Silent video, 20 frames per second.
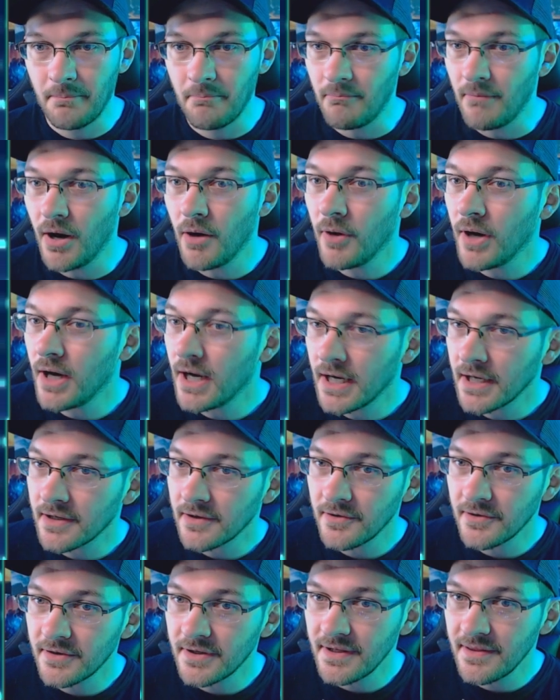mohawk
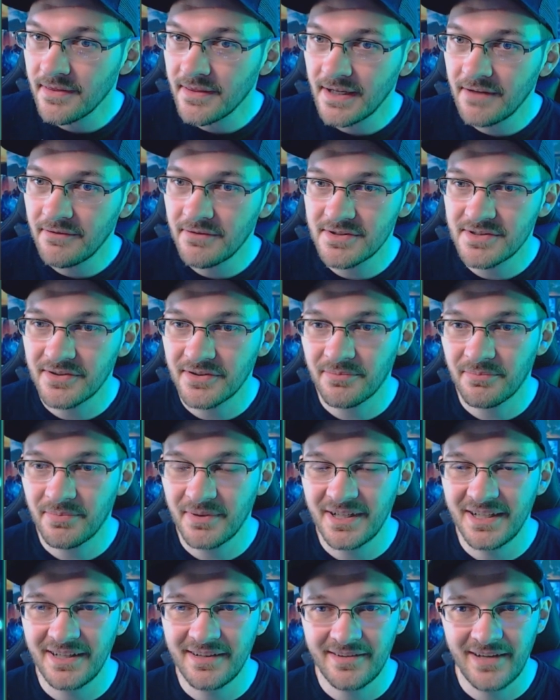looking thing, which looks
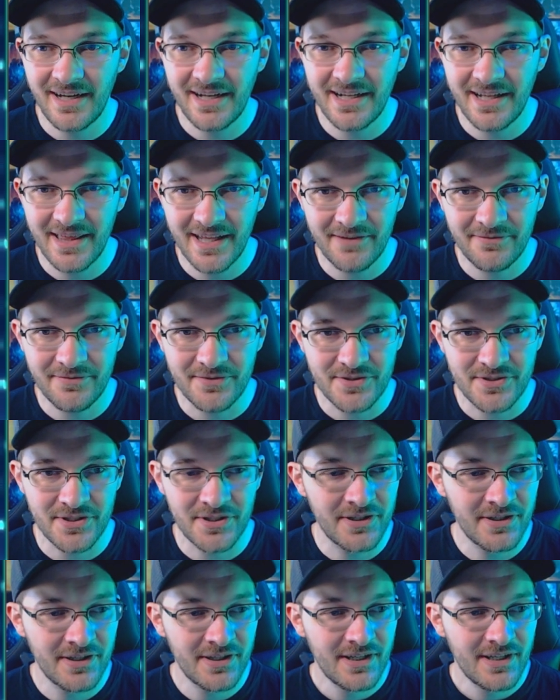pretty exciting there for
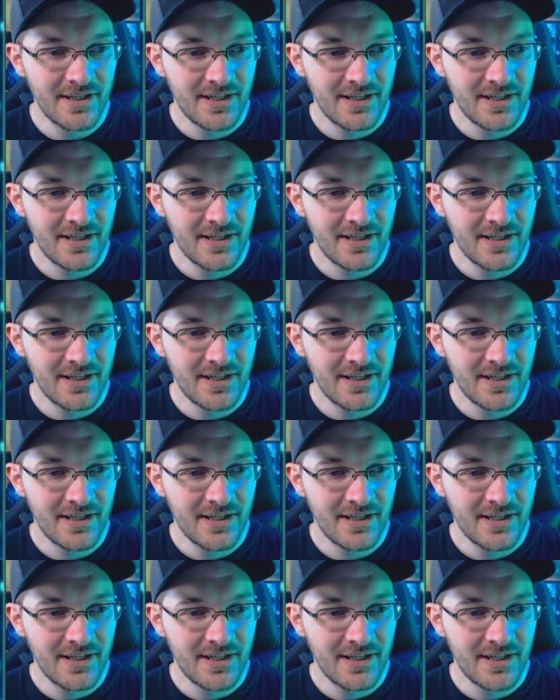sure.